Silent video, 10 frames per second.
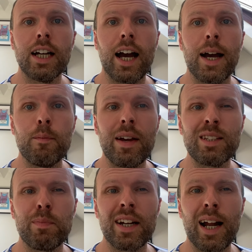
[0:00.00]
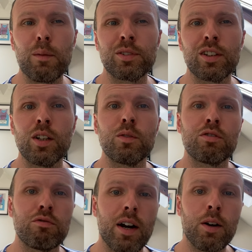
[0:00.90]
Um, it's been an absolute
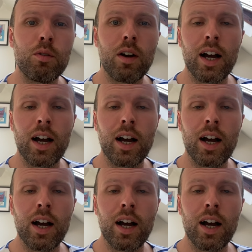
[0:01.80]
thrill.